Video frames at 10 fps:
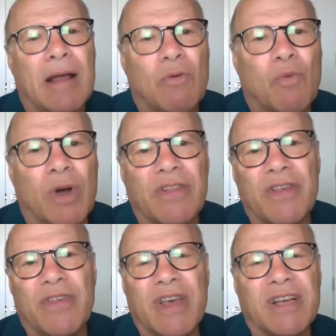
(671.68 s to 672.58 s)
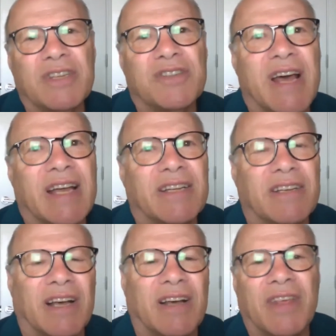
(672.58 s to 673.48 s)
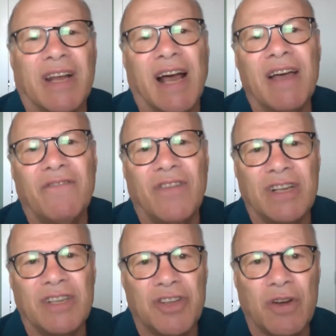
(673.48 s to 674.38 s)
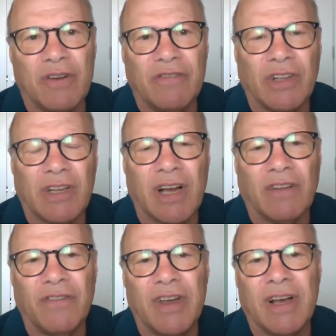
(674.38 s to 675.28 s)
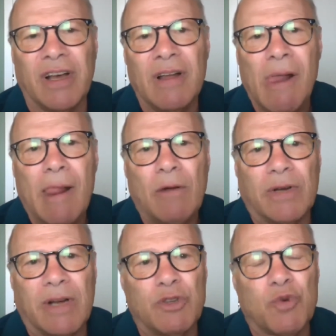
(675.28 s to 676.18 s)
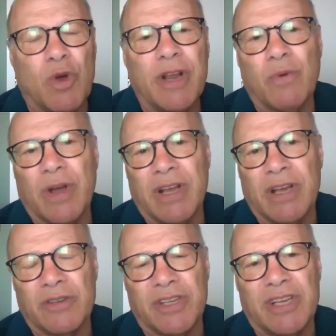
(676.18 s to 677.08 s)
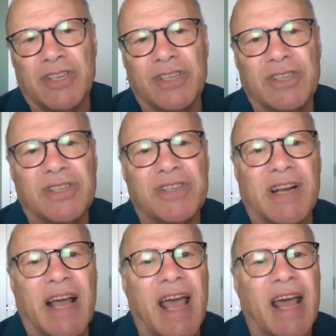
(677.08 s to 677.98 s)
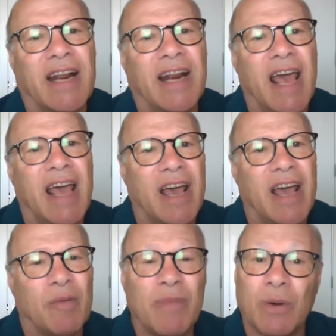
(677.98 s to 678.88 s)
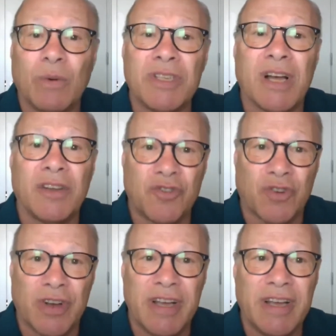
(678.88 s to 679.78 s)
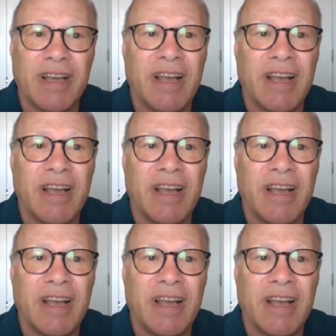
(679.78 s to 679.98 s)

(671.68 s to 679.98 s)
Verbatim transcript: One of the things that, uh, that I faced here in Philadelphia when I was running radio stations is that I had an A M that was country